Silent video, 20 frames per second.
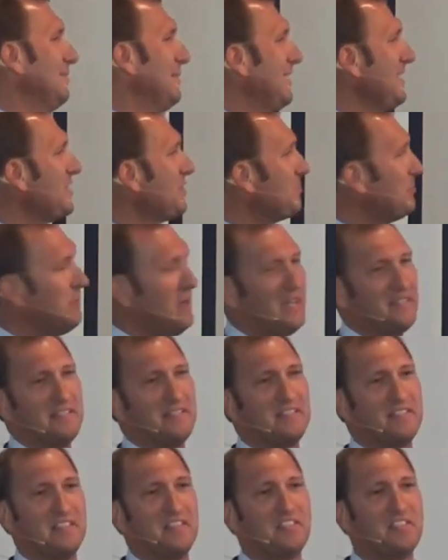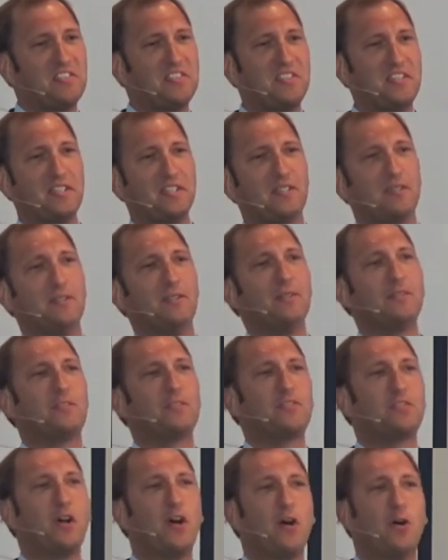but his presence is still
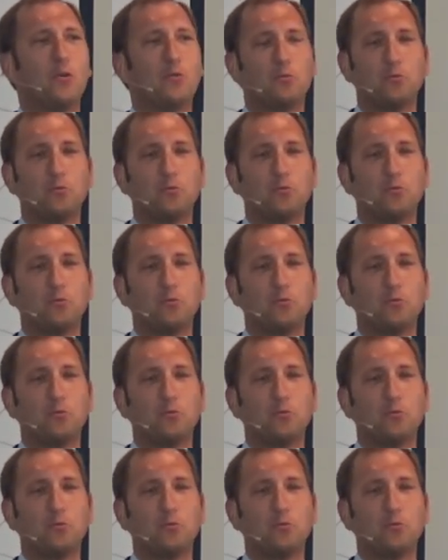so